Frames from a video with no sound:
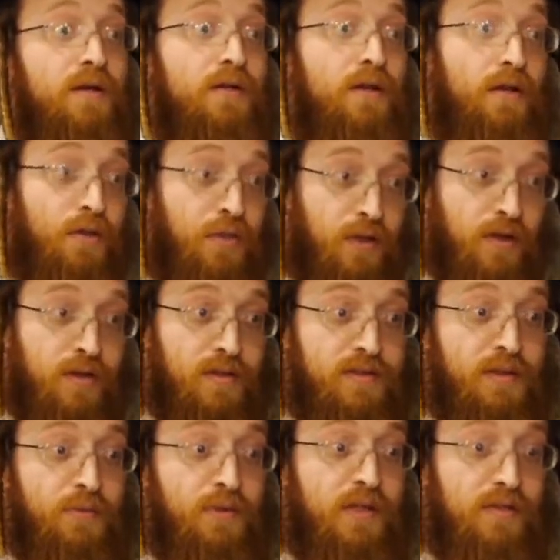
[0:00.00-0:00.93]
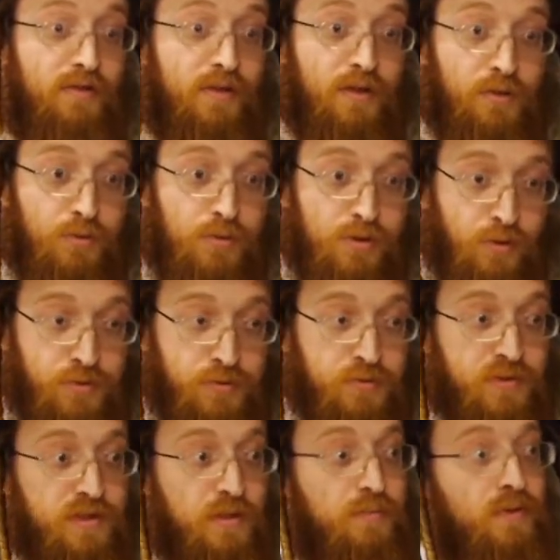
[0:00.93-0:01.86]
Another thing is that when you're living too close
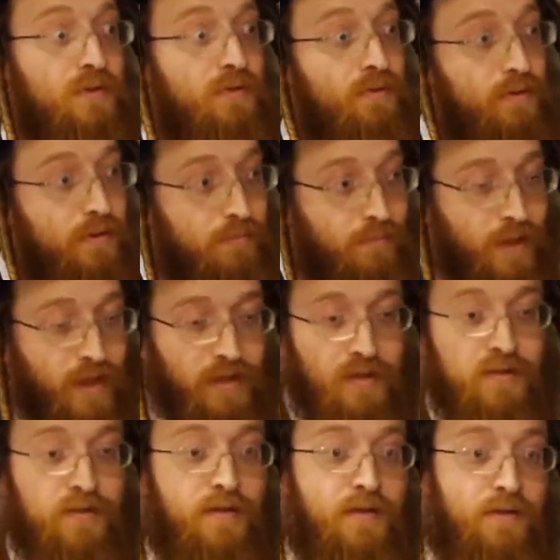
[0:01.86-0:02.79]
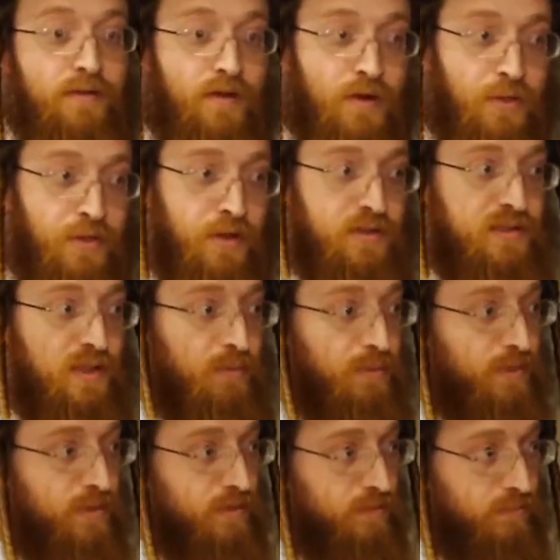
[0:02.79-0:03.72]
with someone, automatically there are things that
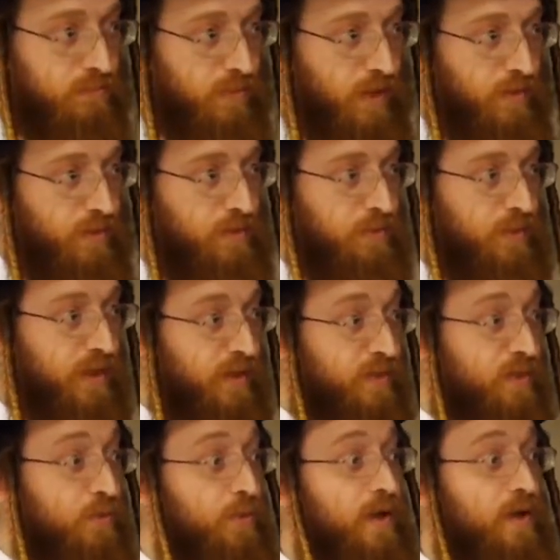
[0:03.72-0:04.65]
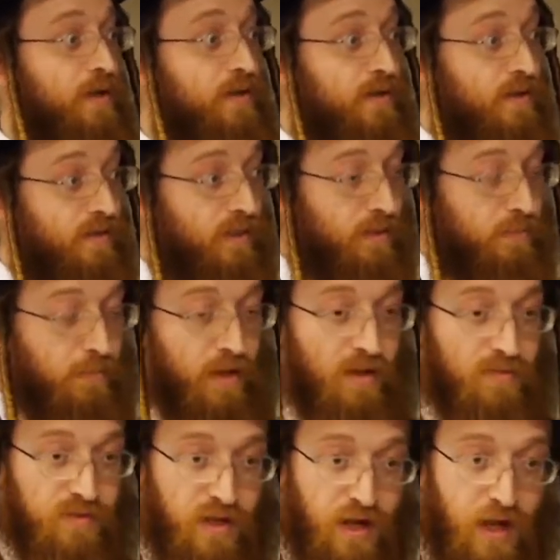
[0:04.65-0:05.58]
will bother you and get in the way that may
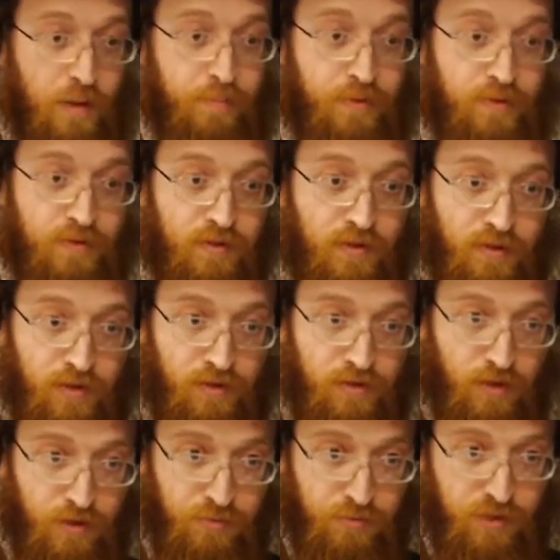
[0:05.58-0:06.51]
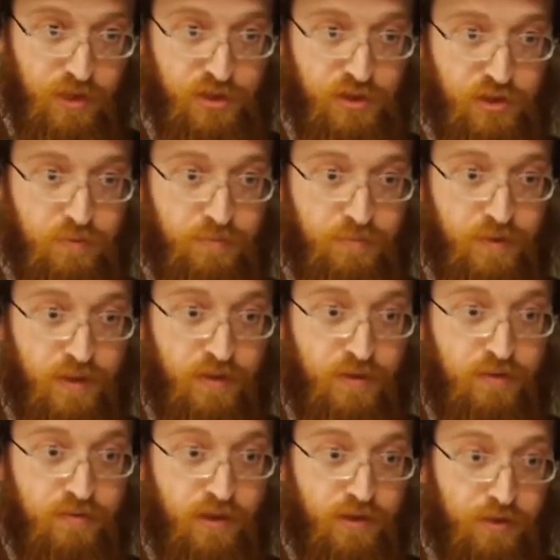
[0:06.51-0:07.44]
have not happened in another
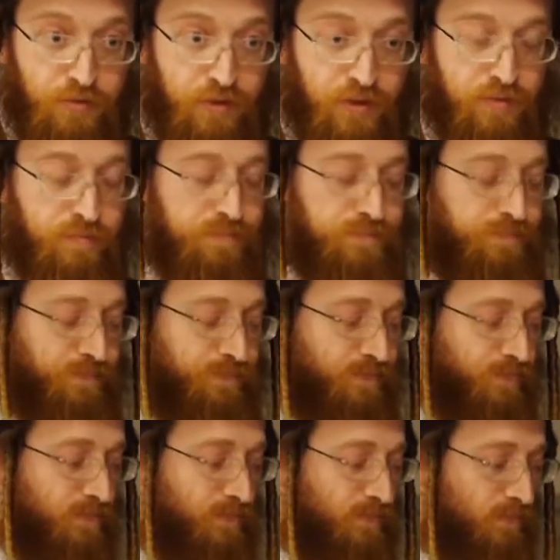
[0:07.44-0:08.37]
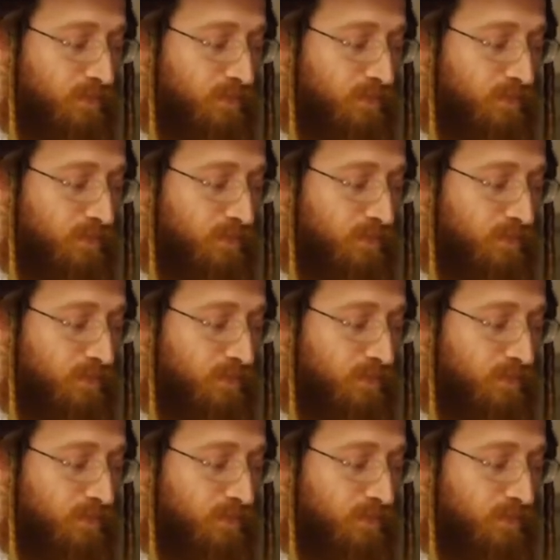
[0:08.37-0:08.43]
relationship that you're in.